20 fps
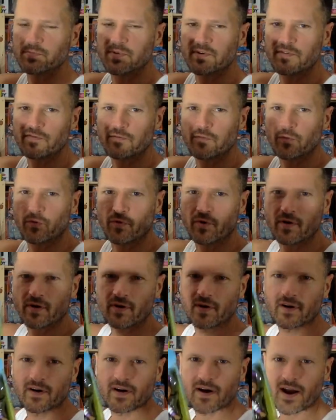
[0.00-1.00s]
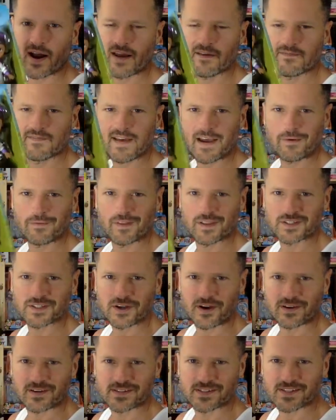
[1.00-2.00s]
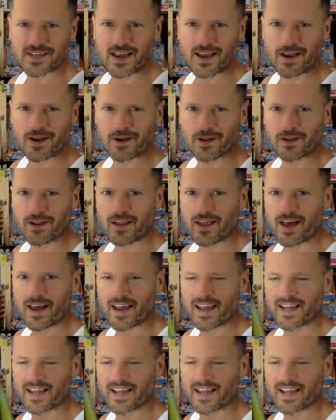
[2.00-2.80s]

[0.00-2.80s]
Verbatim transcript: before I found this on sale, I